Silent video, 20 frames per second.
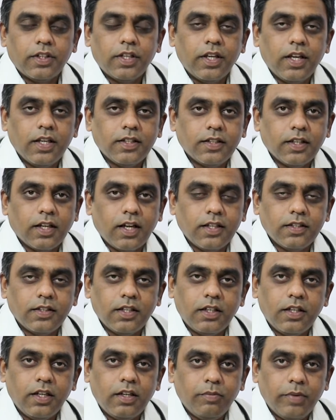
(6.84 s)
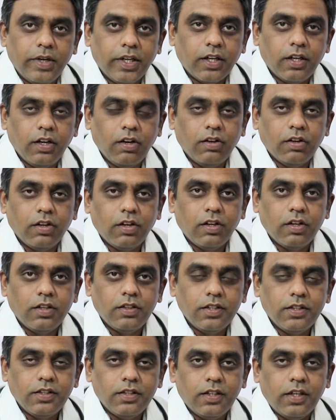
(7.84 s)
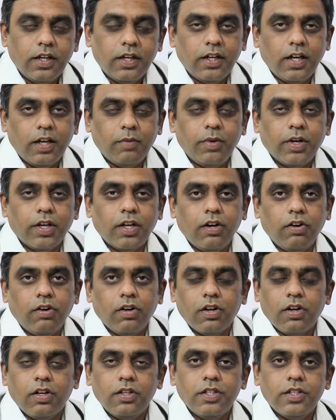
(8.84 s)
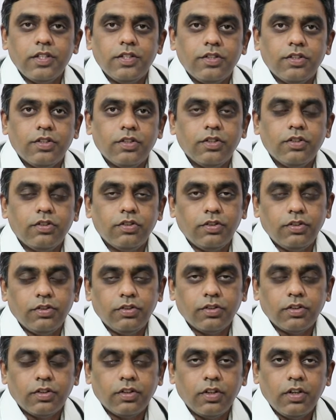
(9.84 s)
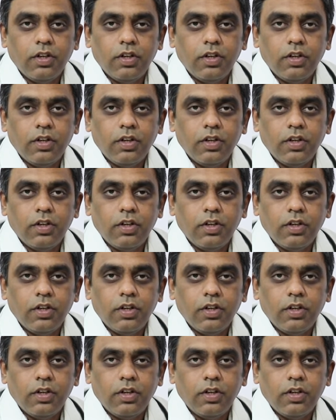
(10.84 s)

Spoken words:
working as a consultant medical oncologist at American Oncology Institute, Guntur.